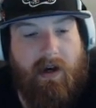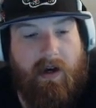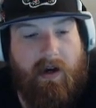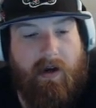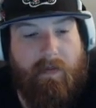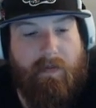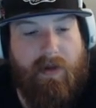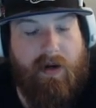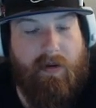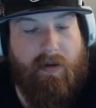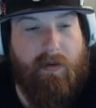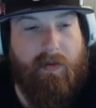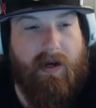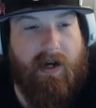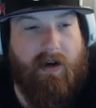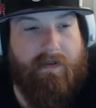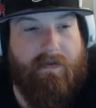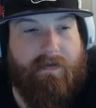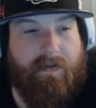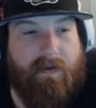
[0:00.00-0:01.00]
minimum
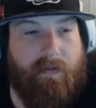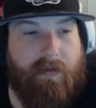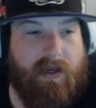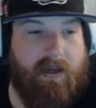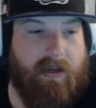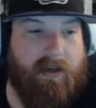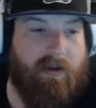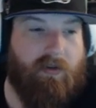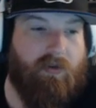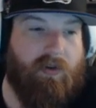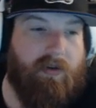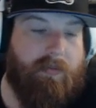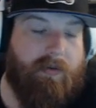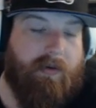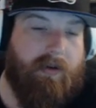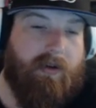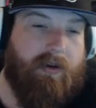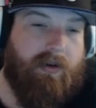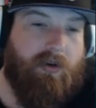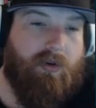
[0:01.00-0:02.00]
health to be creep
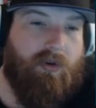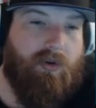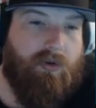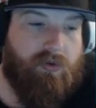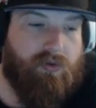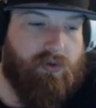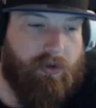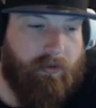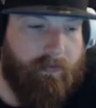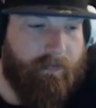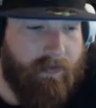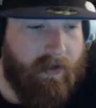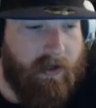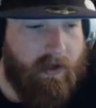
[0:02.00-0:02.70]
neutral.